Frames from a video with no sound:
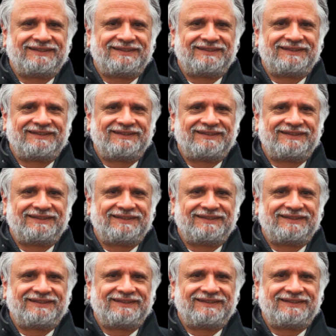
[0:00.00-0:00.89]

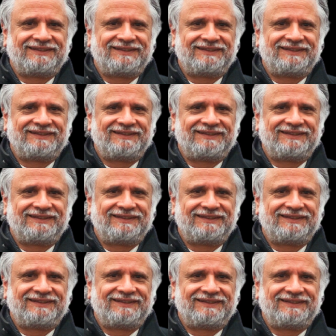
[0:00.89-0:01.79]

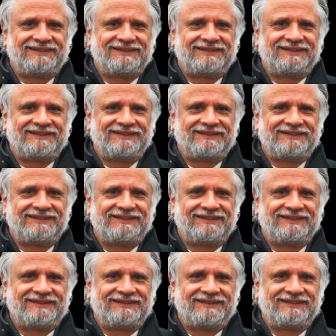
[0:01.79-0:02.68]

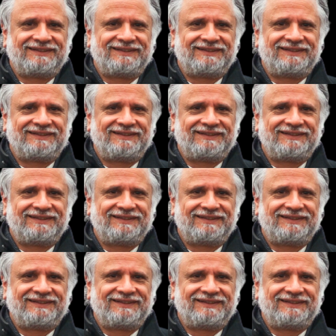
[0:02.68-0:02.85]
(silence)